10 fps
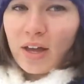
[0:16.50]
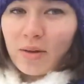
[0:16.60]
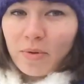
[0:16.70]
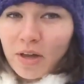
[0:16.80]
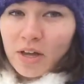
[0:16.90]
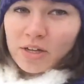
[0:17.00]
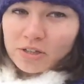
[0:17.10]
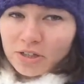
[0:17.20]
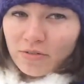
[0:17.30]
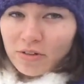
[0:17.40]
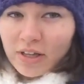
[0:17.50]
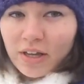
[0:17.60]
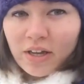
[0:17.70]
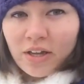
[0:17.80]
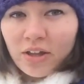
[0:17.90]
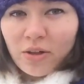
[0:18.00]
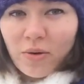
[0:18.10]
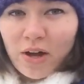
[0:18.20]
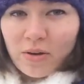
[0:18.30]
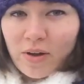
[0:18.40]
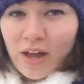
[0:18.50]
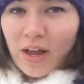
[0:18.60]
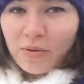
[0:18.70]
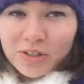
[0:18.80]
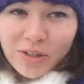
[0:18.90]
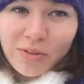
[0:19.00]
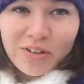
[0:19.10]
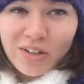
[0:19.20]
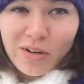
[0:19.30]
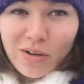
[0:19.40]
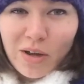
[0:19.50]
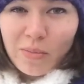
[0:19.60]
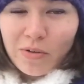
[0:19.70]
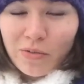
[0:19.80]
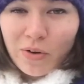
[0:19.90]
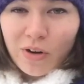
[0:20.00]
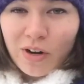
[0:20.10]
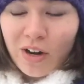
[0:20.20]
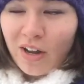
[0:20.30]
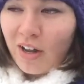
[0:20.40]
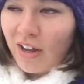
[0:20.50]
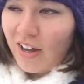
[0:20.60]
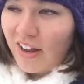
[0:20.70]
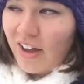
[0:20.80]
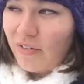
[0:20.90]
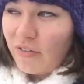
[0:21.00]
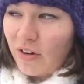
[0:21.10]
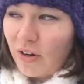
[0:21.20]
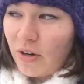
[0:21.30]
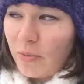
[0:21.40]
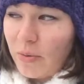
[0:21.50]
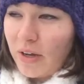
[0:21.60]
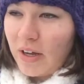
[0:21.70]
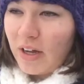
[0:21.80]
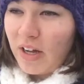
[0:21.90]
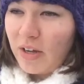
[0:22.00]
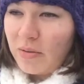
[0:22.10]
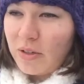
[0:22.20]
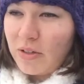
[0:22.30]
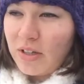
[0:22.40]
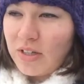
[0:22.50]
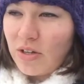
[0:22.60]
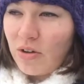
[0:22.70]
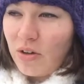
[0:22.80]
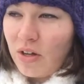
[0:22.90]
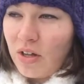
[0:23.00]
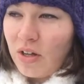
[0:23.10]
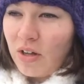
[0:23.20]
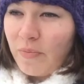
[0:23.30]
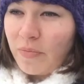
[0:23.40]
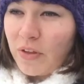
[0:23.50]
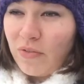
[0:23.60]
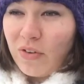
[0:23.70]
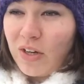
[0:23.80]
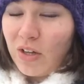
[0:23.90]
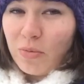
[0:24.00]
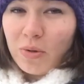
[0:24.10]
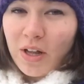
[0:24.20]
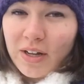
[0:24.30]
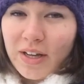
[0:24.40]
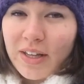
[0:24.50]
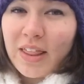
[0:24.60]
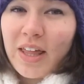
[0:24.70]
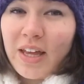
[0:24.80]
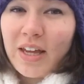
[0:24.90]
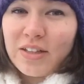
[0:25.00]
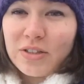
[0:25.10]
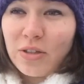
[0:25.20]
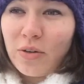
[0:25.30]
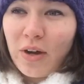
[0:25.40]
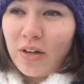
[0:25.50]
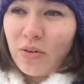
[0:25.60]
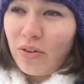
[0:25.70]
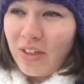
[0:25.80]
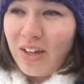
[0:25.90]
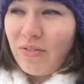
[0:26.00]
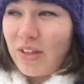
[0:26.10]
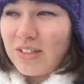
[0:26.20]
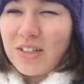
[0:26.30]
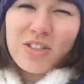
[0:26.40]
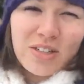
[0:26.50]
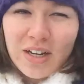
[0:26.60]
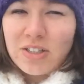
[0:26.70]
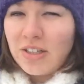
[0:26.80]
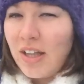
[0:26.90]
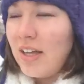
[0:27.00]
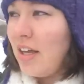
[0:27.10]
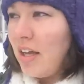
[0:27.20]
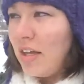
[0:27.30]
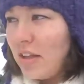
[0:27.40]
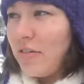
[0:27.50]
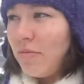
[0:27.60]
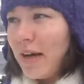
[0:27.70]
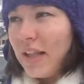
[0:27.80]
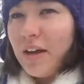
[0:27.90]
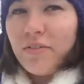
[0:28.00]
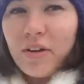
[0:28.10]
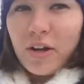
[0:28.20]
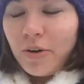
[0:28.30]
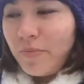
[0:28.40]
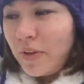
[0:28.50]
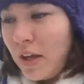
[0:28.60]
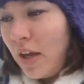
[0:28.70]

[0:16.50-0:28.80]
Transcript: I am shoveling the walkway. I wish I would have done a before and after but I'm new to this whole video blogging thing and so I don't think of things. I just actually like live my life, you know?